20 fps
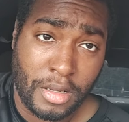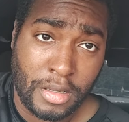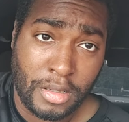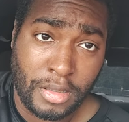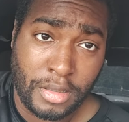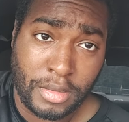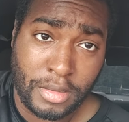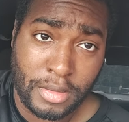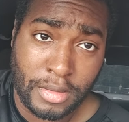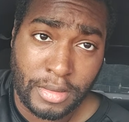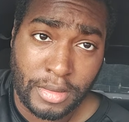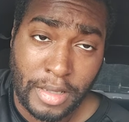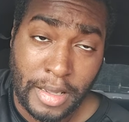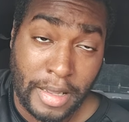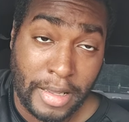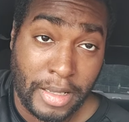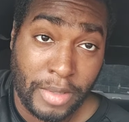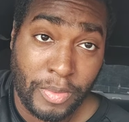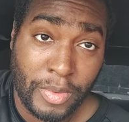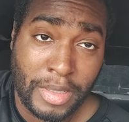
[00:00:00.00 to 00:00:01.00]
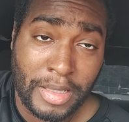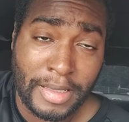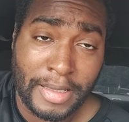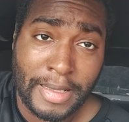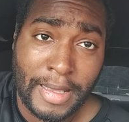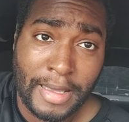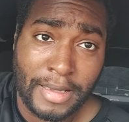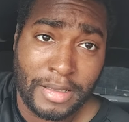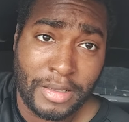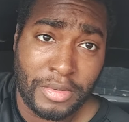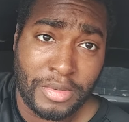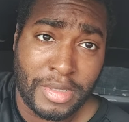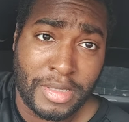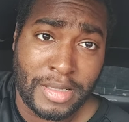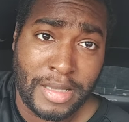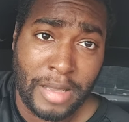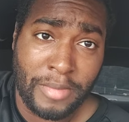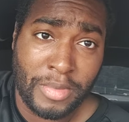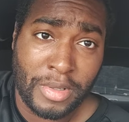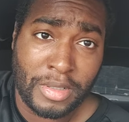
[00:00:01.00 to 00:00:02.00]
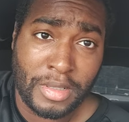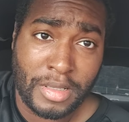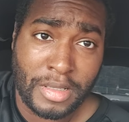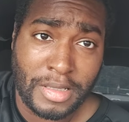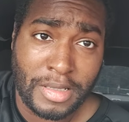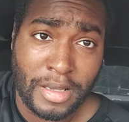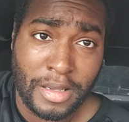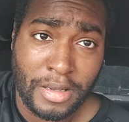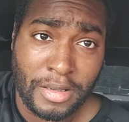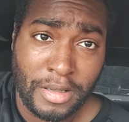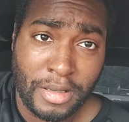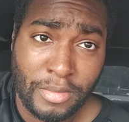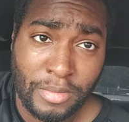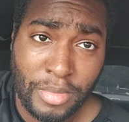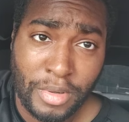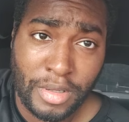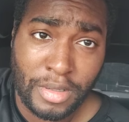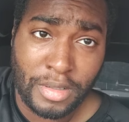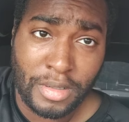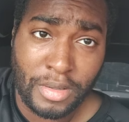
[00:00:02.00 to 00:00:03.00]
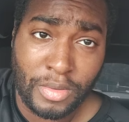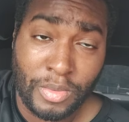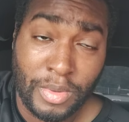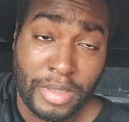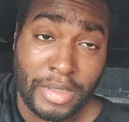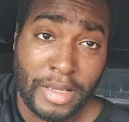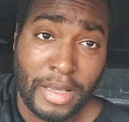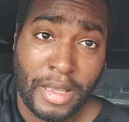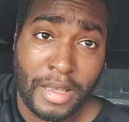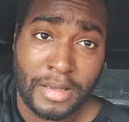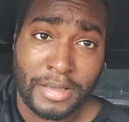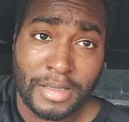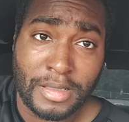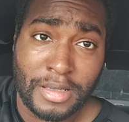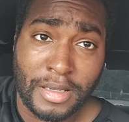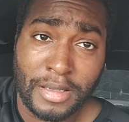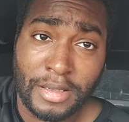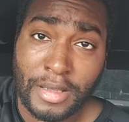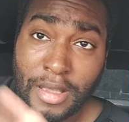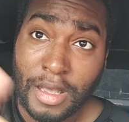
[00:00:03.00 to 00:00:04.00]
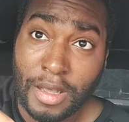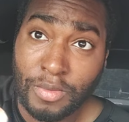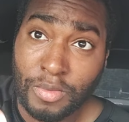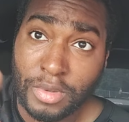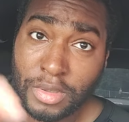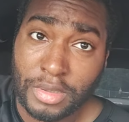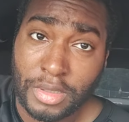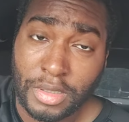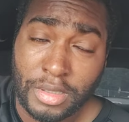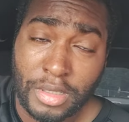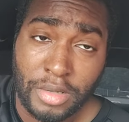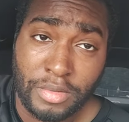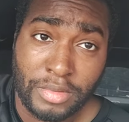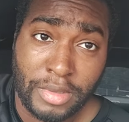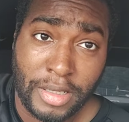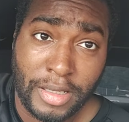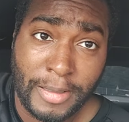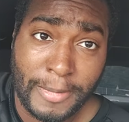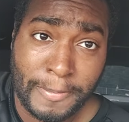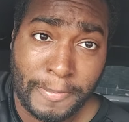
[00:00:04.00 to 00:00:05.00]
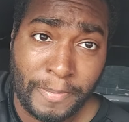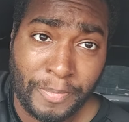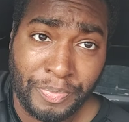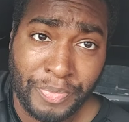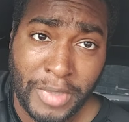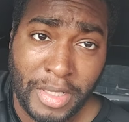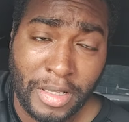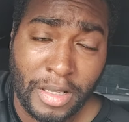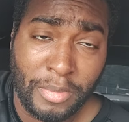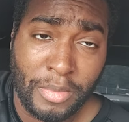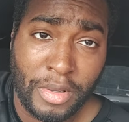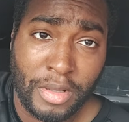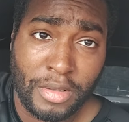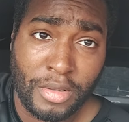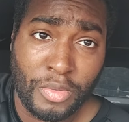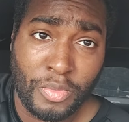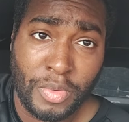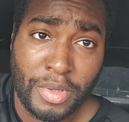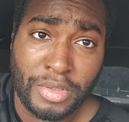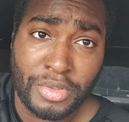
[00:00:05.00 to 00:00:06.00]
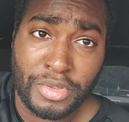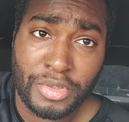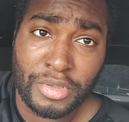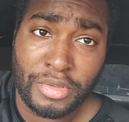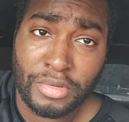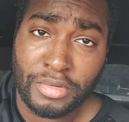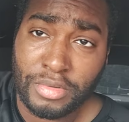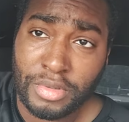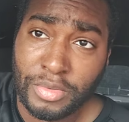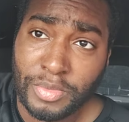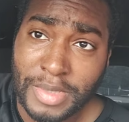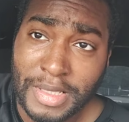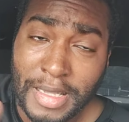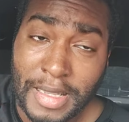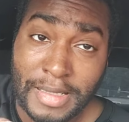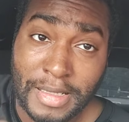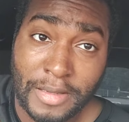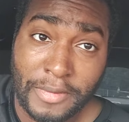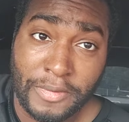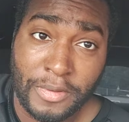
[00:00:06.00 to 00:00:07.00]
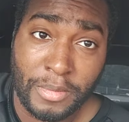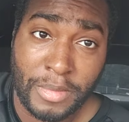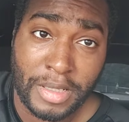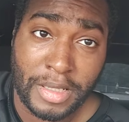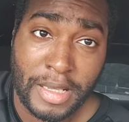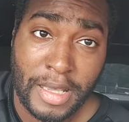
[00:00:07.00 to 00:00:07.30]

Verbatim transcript: Oh, I ain't really got no statement to tell you, but uh, one of y'all said y'all wanted to donate to give me a new windshield. You was asking for my